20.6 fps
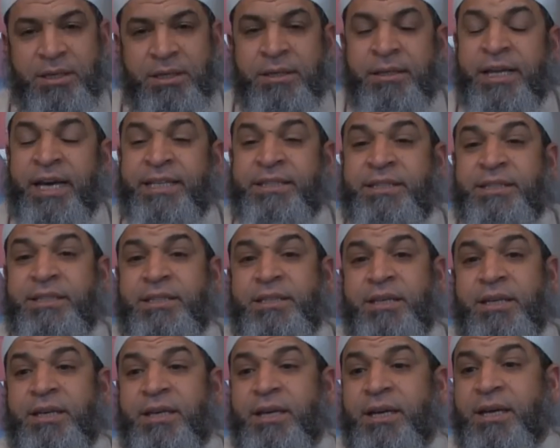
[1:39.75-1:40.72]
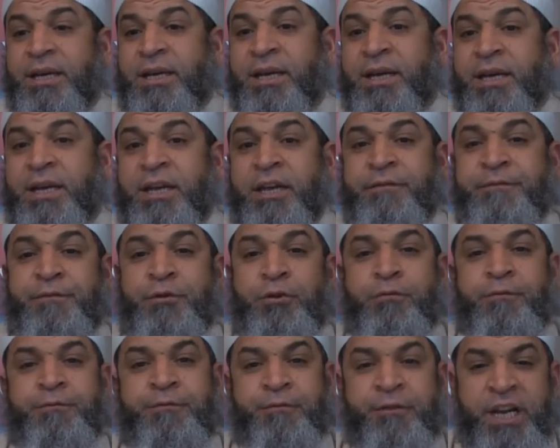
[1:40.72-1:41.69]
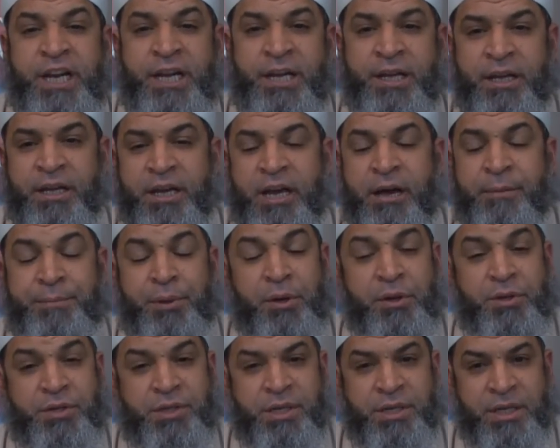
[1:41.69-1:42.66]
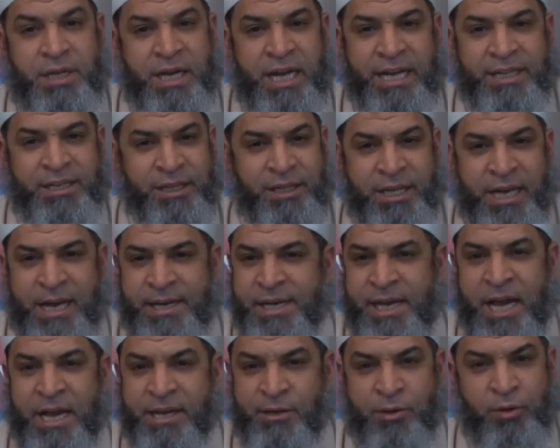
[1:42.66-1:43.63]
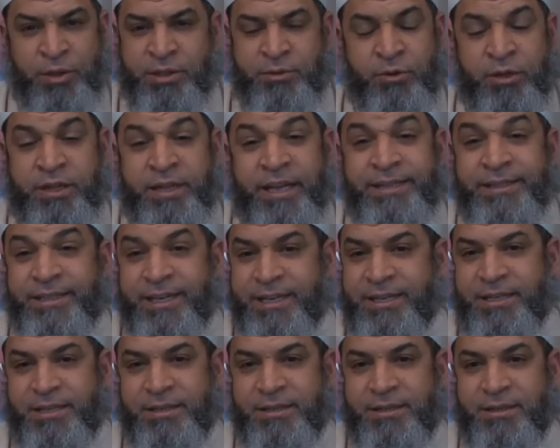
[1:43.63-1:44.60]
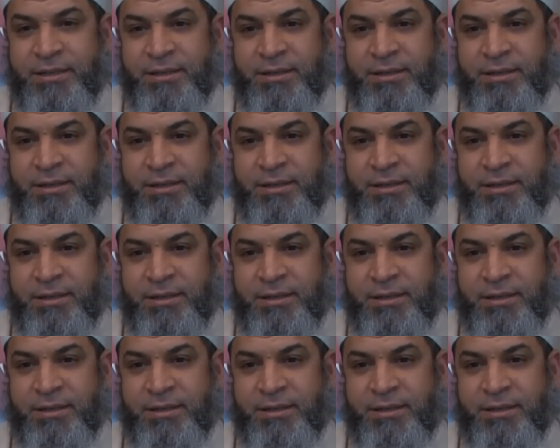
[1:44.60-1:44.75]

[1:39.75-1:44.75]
that if you free a person, al hadith, yani, I know it's authentic,